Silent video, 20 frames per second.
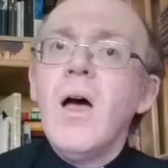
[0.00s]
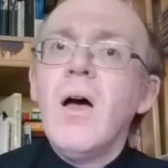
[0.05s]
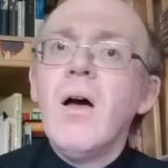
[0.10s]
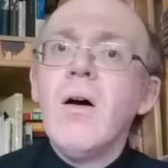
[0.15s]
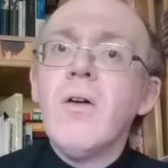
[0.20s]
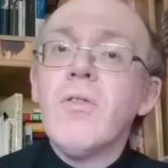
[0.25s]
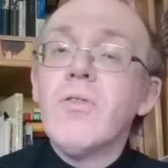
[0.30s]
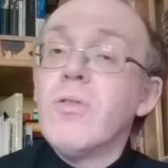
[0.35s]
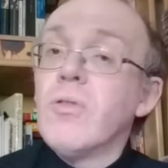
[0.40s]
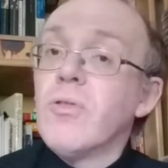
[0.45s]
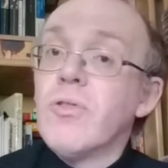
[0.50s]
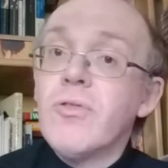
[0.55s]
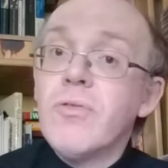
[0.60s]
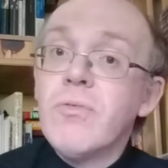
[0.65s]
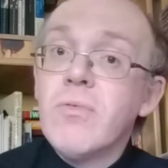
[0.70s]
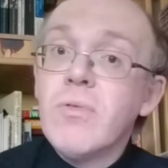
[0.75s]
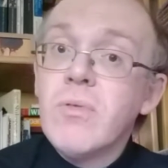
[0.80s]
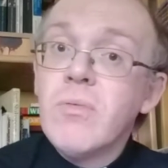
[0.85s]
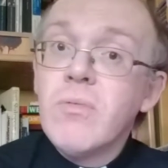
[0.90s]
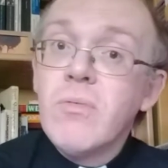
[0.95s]
Of course,
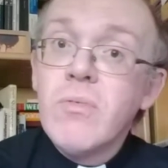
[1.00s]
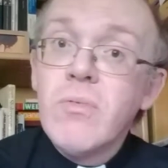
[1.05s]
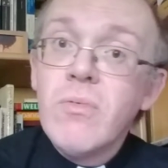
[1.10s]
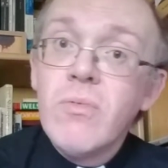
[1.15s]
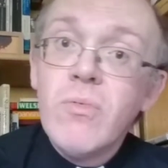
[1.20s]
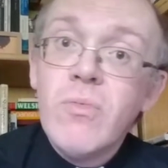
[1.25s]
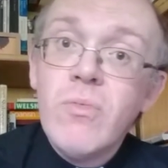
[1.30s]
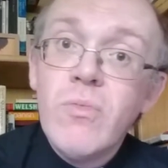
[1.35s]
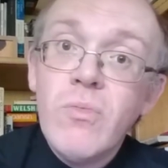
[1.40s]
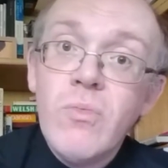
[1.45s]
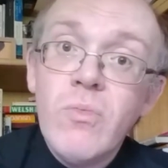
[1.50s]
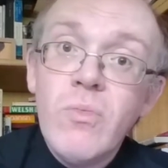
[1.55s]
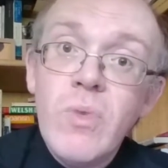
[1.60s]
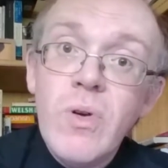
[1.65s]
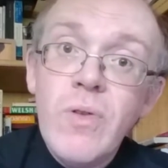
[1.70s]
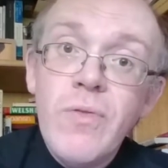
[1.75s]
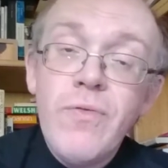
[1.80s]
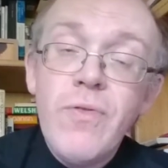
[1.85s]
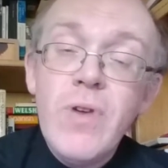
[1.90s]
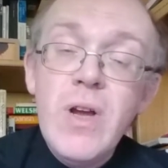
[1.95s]

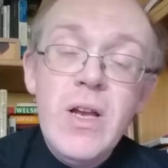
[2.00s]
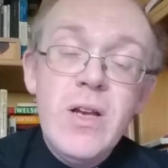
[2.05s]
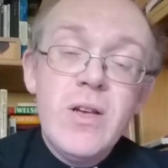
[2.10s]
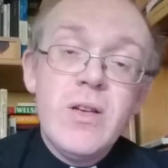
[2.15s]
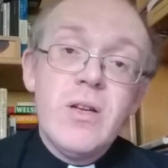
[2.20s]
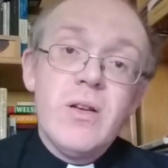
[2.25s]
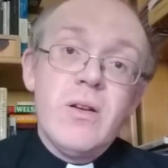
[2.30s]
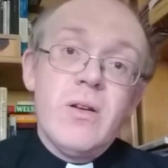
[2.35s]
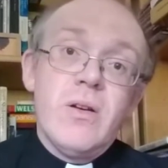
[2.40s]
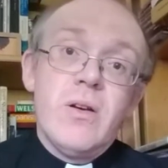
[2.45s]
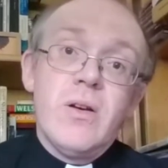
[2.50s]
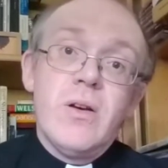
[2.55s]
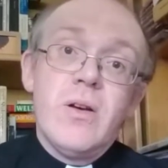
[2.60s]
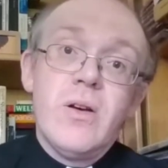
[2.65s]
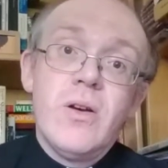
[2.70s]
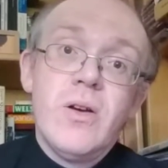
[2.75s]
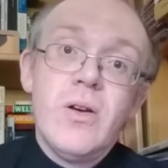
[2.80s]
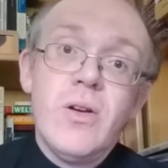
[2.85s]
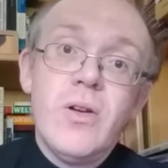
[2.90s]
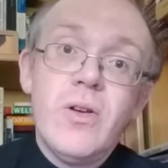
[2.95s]
we're free to
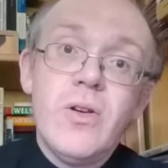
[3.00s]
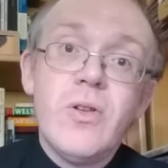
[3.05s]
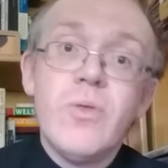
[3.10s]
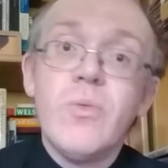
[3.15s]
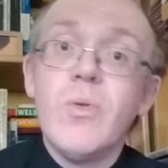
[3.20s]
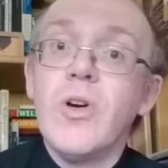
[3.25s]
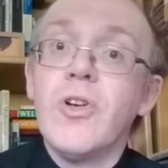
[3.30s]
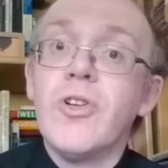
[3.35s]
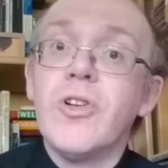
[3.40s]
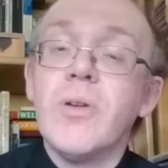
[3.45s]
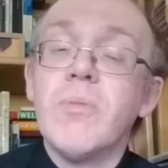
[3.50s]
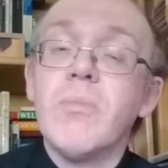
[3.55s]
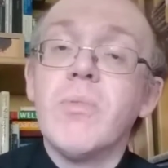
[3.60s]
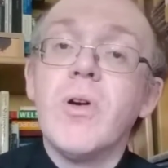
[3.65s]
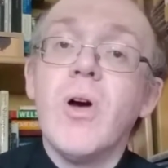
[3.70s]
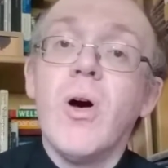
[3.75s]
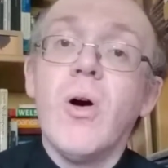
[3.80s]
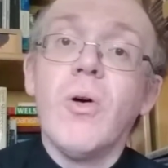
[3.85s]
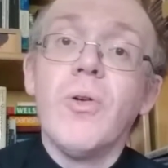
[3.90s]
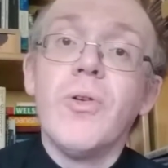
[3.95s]
worship
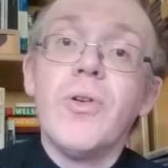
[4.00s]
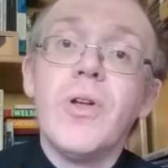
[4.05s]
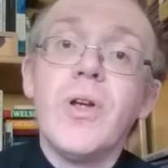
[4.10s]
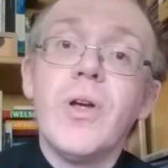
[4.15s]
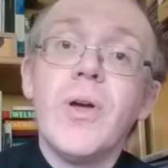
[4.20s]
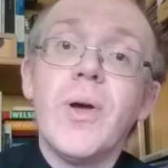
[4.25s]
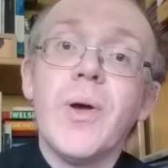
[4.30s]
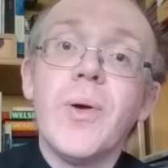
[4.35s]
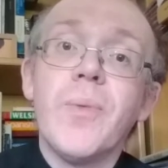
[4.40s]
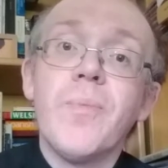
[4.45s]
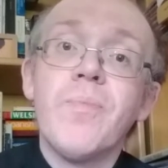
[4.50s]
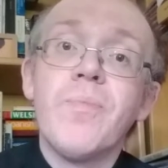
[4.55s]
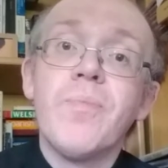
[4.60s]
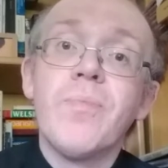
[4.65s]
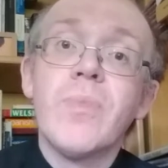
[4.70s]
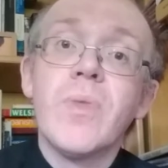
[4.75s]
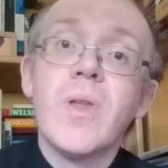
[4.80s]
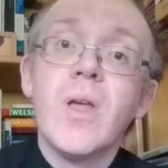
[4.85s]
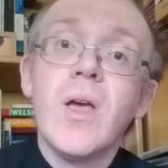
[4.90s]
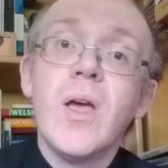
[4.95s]
God
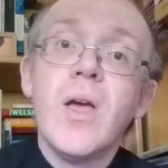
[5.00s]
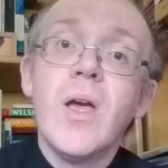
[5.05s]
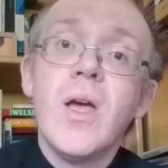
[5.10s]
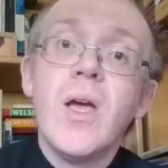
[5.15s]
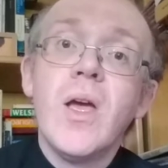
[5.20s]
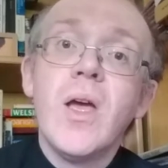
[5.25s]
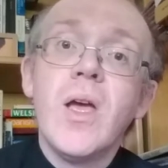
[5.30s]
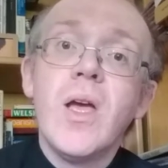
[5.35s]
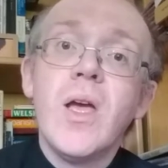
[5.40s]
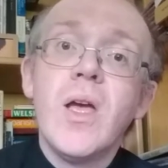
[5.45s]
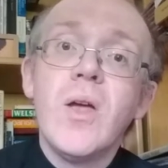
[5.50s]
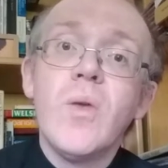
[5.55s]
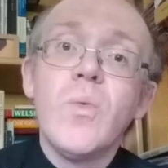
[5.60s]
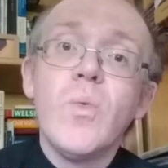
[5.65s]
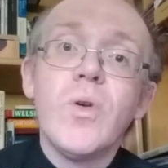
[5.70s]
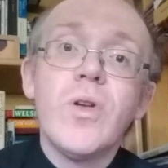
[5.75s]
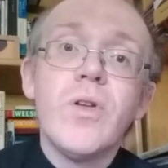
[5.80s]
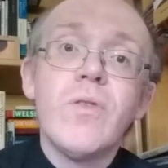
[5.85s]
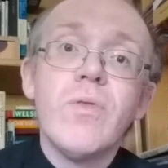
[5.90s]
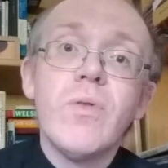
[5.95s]
in
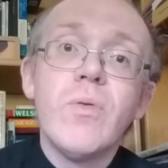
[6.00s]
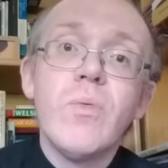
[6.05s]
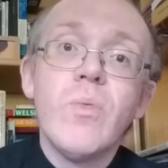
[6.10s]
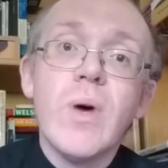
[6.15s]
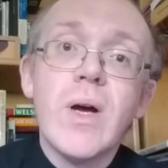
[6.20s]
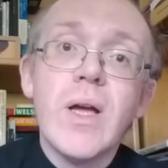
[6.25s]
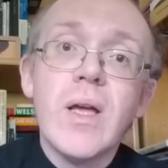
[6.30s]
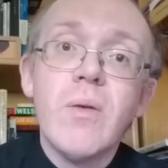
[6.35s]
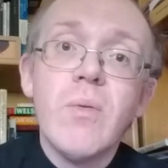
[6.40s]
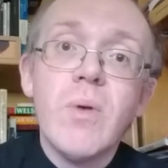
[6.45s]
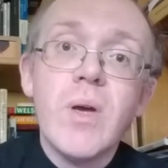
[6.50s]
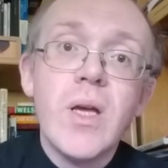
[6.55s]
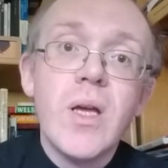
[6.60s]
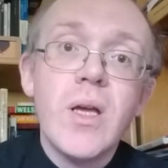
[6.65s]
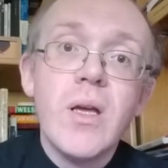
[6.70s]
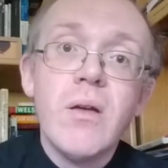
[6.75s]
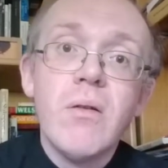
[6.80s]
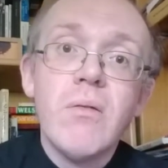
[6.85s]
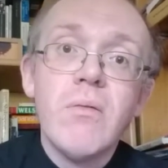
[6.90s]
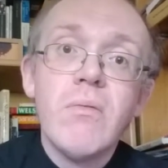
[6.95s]
whatever way
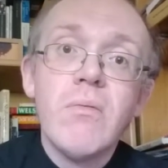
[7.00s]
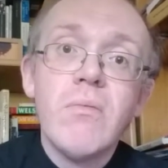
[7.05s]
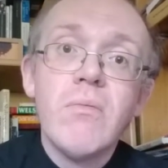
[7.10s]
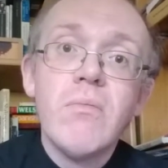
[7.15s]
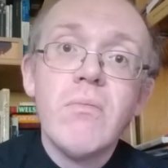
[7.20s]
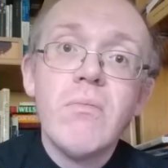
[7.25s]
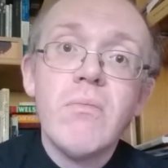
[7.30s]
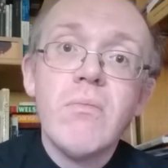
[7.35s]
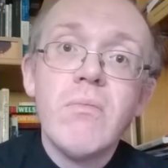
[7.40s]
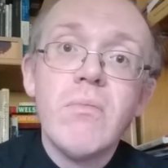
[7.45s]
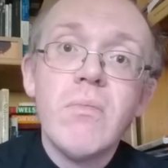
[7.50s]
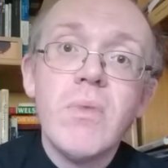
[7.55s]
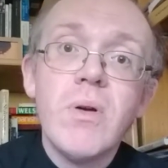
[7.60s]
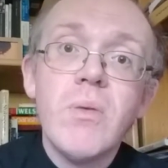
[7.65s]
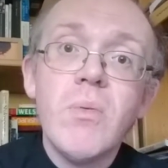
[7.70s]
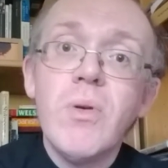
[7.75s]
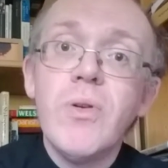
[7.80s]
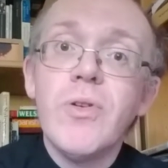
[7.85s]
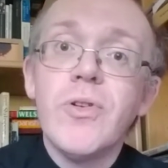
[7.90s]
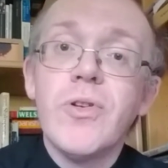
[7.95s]
we
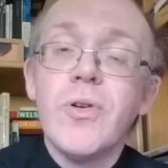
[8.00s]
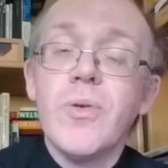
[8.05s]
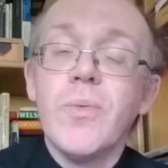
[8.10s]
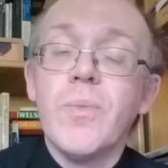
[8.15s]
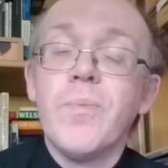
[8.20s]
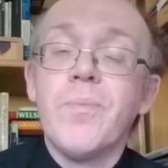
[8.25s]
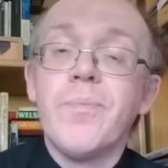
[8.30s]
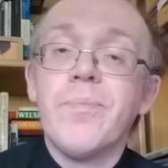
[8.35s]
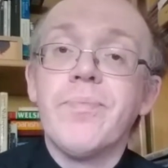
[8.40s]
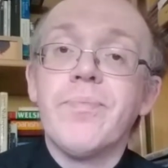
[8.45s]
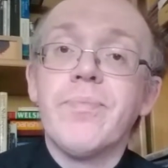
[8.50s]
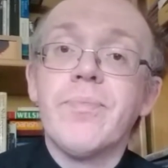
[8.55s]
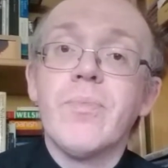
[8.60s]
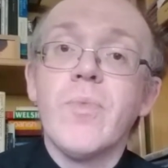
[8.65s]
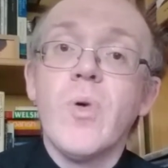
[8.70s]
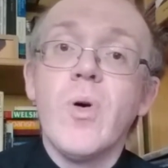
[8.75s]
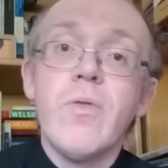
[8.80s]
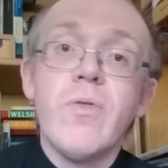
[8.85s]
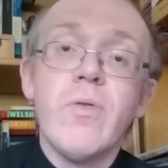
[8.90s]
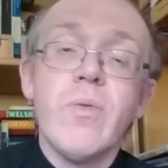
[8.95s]
want to,
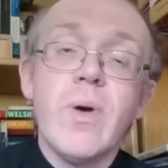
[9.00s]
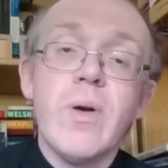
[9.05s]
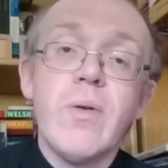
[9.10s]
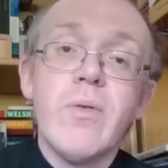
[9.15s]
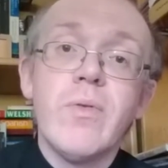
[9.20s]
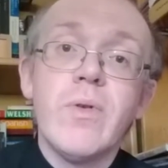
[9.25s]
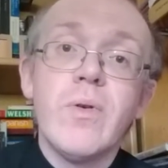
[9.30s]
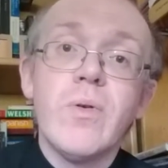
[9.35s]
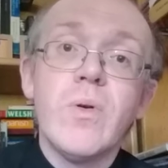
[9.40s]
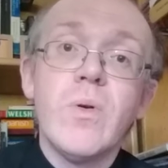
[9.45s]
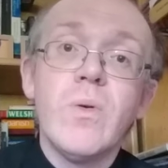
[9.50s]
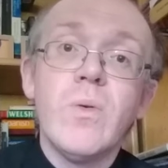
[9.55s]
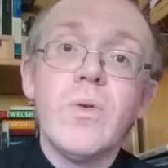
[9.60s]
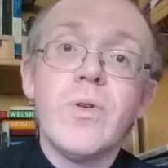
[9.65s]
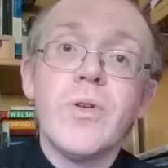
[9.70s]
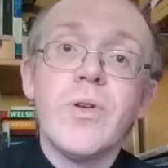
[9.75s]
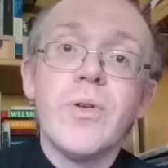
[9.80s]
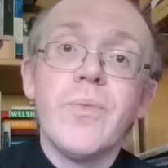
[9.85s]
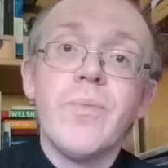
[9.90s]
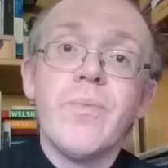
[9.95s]
whatever way we feel called
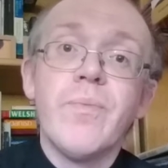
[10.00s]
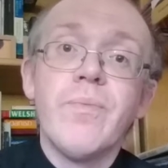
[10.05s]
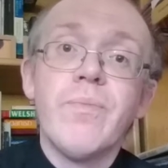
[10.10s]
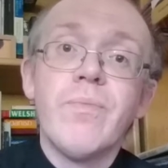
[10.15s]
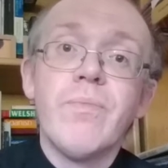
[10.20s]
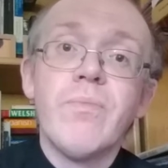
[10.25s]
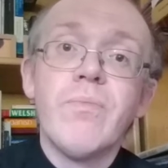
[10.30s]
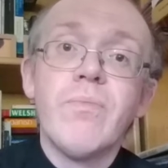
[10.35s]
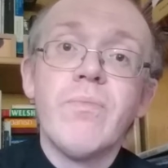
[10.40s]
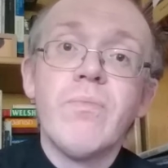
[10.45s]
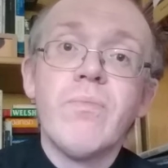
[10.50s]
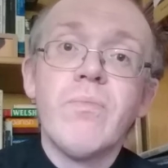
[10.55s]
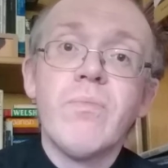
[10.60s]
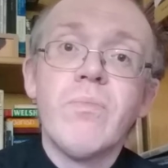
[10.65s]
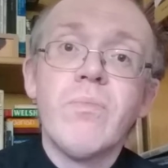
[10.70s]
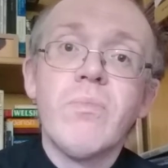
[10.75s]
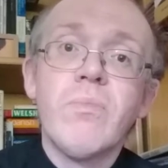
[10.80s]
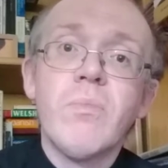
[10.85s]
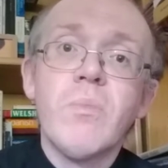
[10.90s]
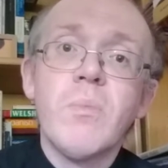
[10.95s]

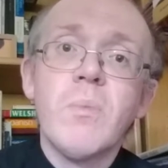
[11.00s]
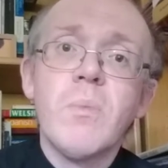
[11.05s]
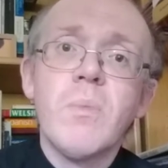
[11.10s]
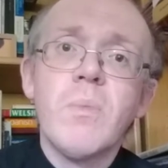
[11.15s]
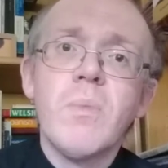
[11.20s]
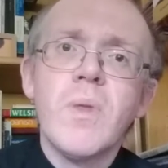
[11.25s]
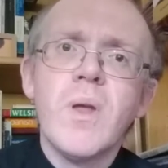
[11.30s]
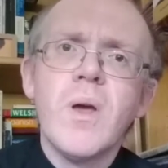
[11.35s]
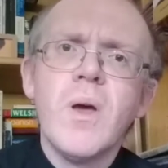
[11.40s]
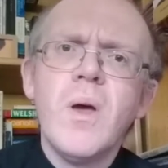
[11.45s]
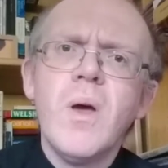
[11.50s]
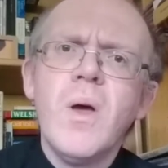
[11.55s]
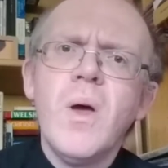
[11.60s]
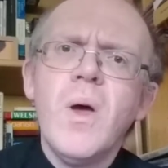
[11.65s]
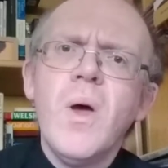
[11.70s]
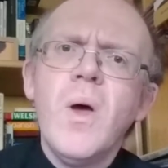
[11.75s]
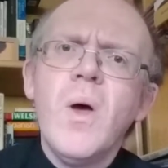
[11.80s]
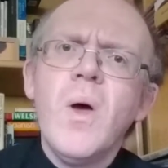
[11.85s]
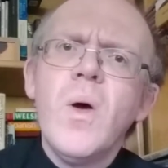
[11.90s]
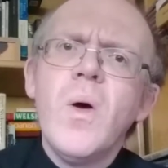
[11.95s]
to.
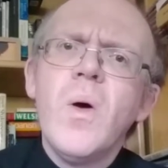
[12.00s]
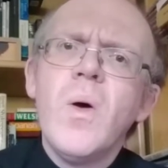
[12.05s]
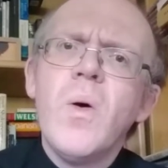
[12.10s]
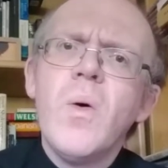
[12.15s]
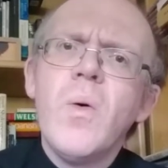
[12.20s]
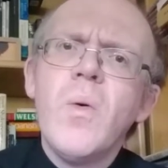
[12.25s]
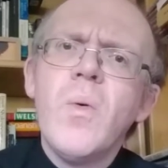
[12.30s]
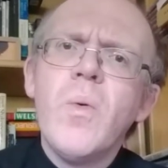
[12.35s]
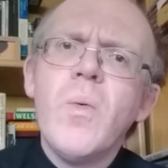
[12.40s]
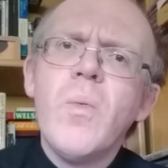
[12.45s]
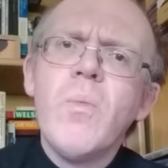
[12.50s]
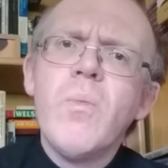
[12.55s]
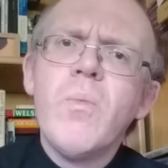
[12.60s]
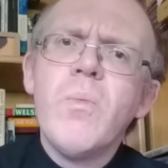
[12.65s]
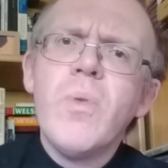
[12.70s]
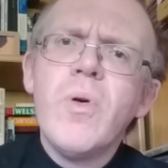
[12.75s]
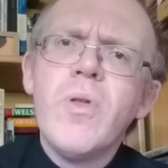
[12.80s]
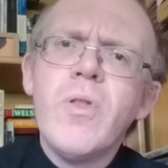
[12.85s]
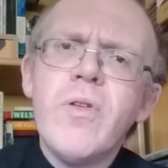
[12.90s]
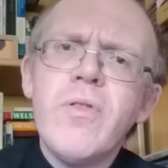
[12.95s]

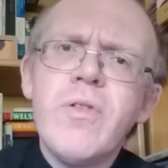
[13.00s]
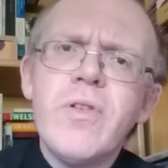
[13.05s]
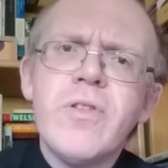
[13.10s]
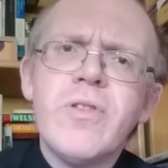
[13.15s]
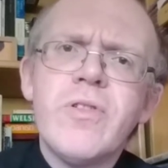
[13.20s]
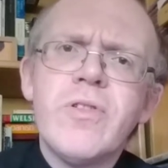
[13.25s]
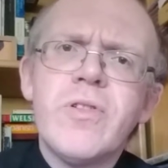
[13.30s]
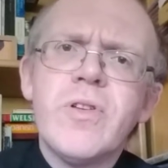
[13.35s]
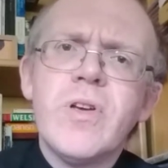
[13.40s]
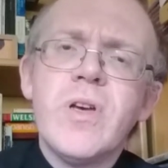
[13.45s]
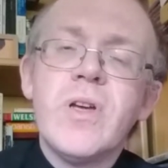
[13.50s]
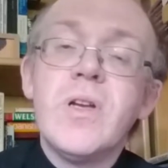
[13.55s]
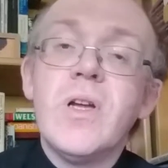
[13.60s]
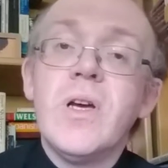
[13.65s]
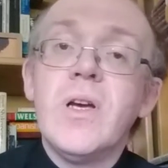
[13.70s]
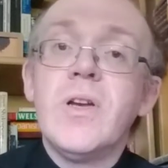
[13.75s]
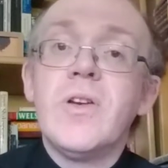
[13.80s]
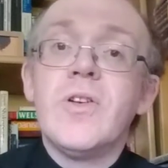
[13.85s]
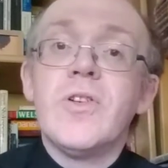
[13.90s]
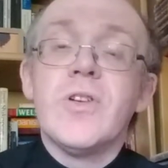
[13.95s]
But there is a
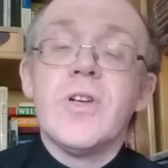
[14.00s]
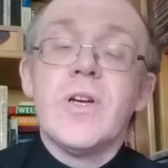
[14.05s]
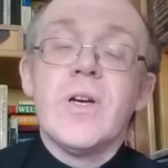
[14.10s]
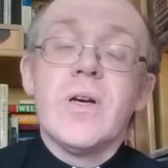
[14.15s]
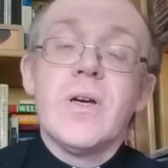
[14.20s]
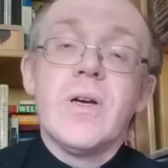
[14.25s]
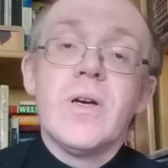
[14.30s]
danger.